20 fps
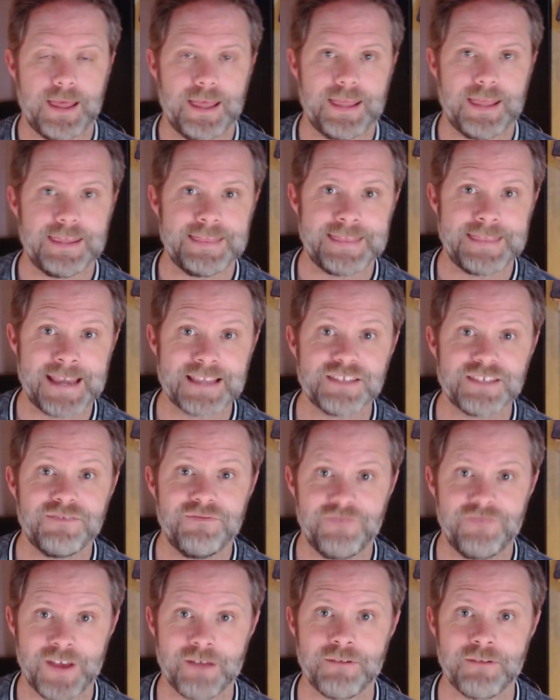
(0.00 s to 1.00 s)
that's
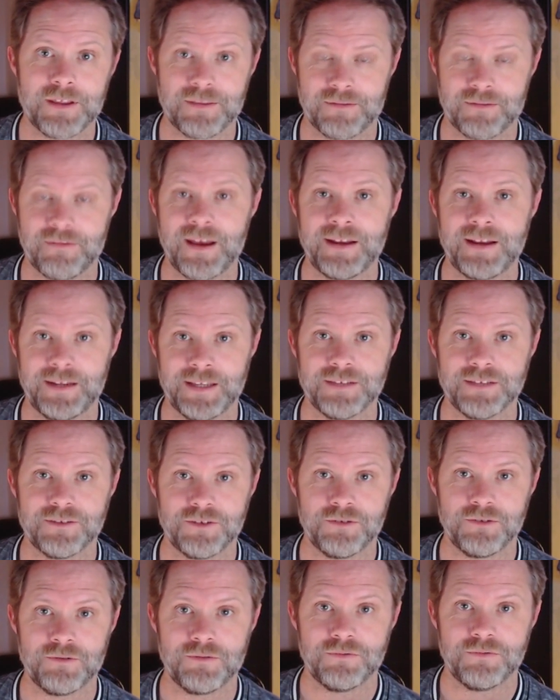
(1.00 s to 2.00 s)
very threatening
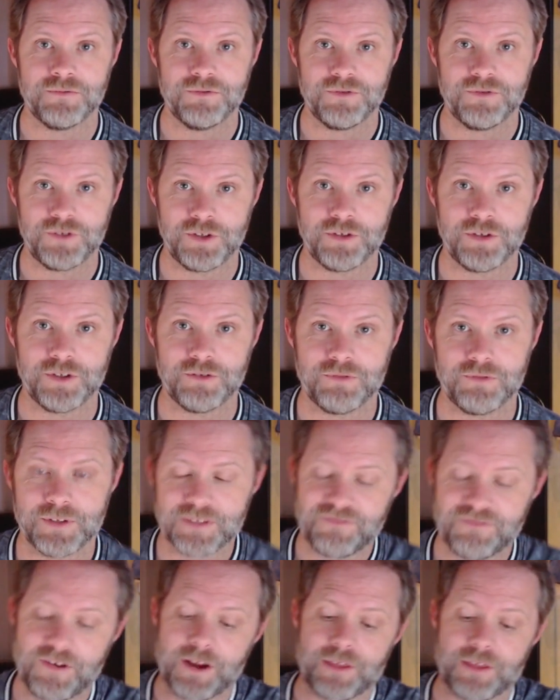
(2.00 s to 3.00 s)
to to you. It's
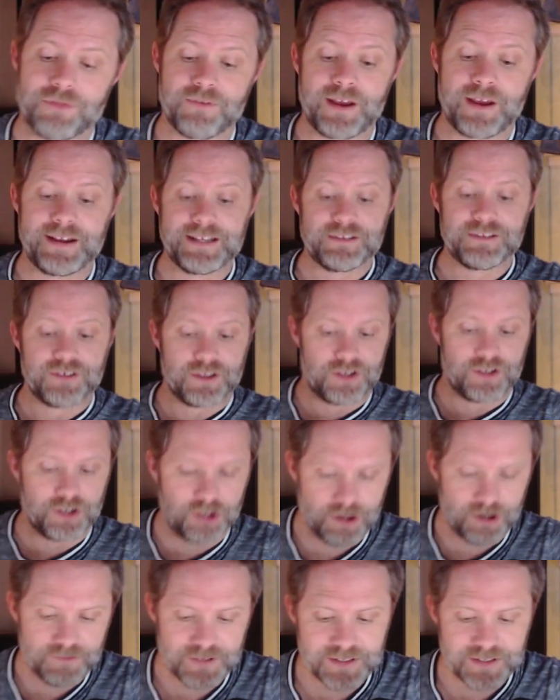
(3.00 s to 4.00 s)
very threatening to the
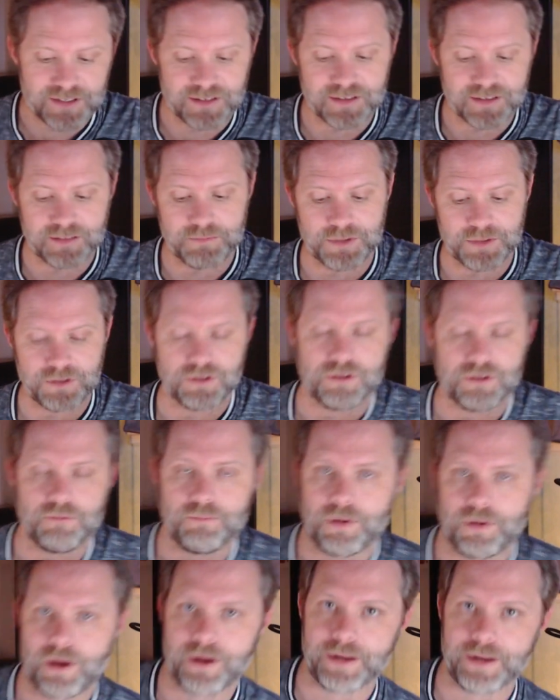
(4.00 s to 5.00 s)
nervous system and to the
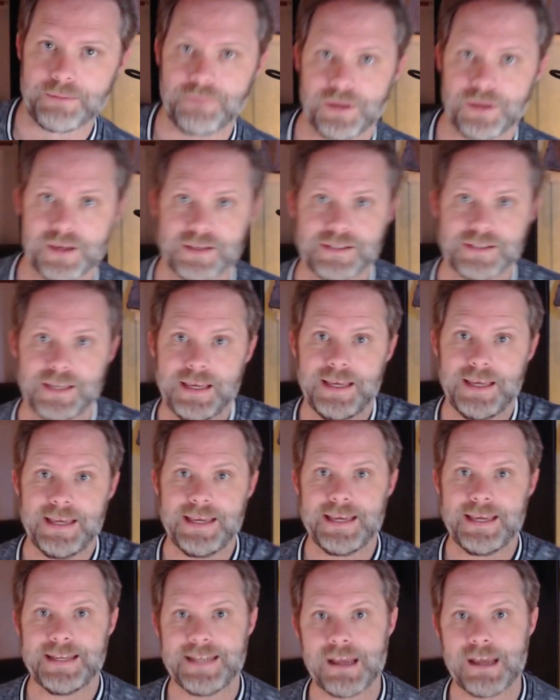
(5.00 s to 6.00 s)
body because
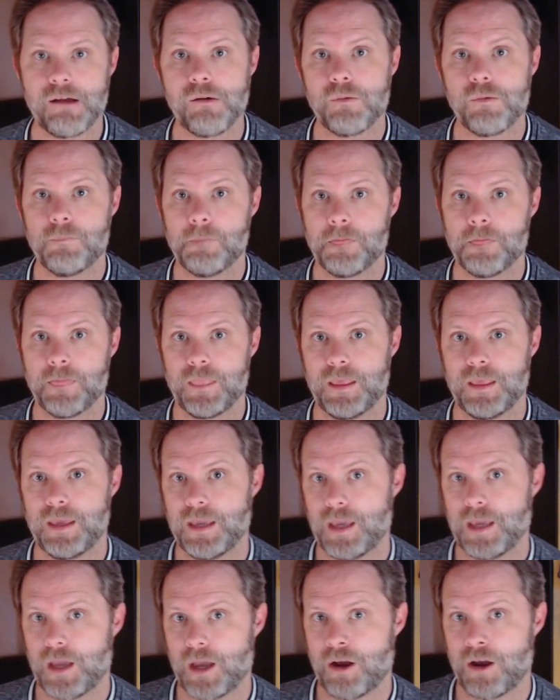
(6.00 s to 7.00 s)
now
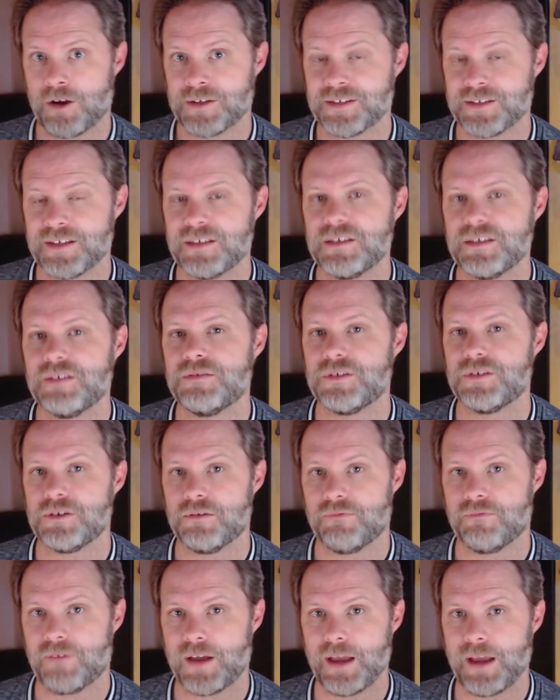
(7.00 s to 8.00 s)
our sense of
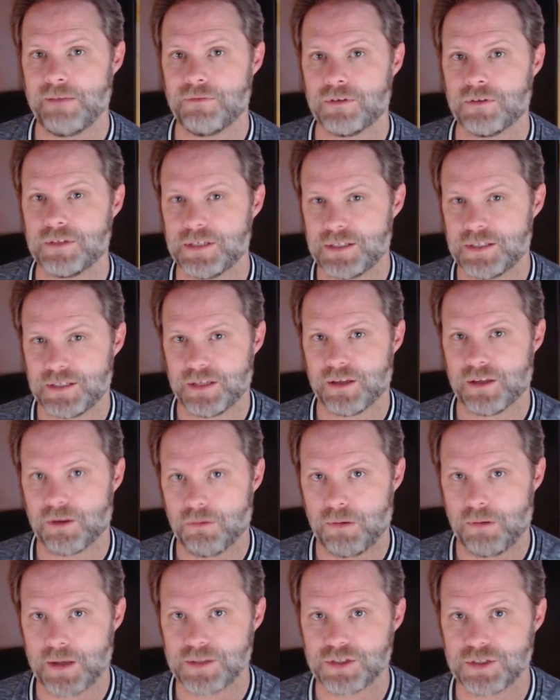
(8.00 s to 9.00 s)
survival is in
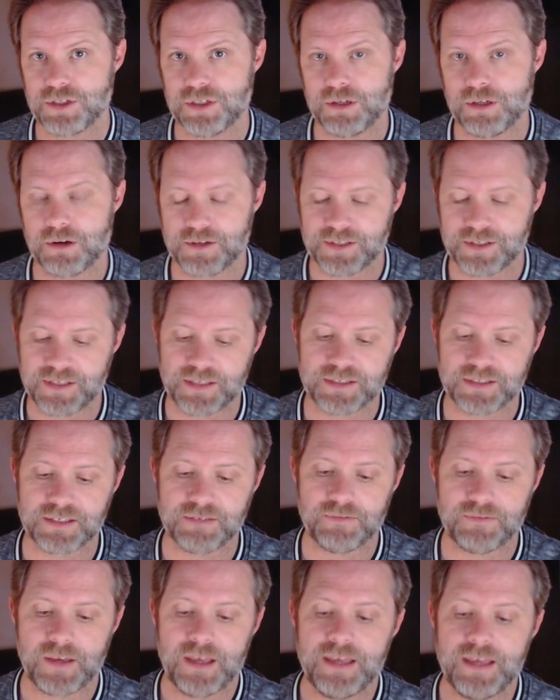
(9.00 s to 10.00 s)
question. Our sense
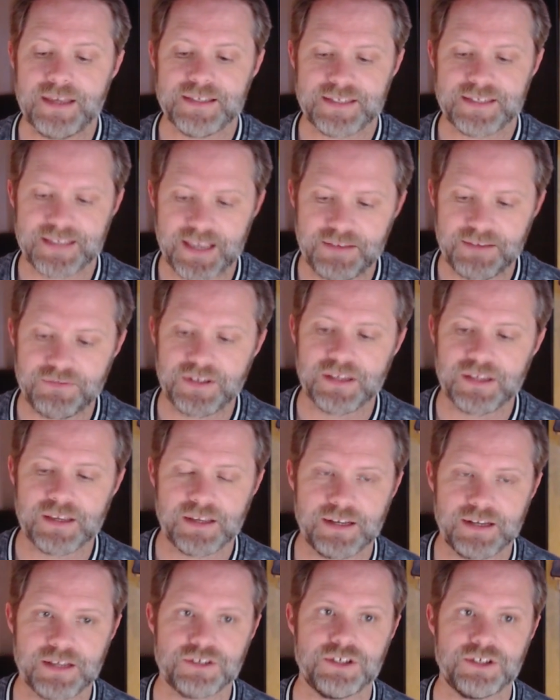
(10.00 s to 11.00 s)
of safety,
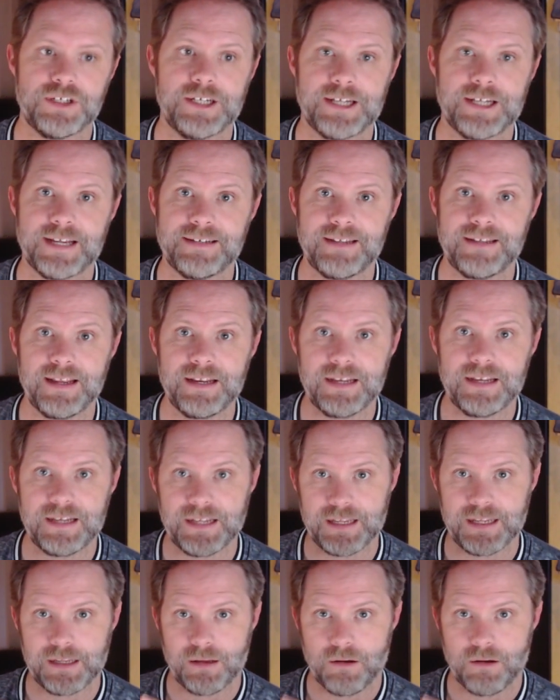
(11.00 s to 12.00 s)
connection, and
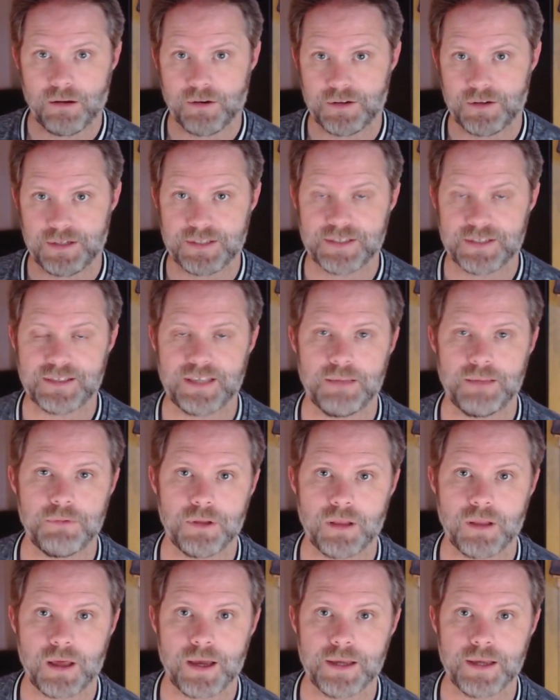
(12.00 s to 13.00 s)
identity are
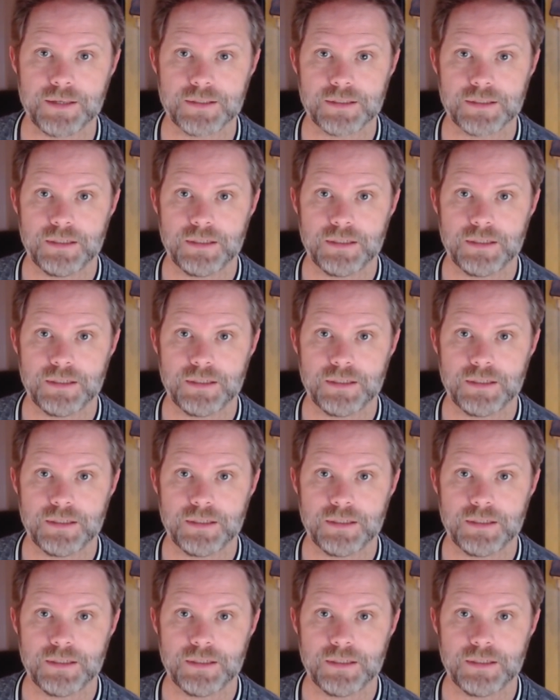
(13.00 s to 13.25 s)
destabilized.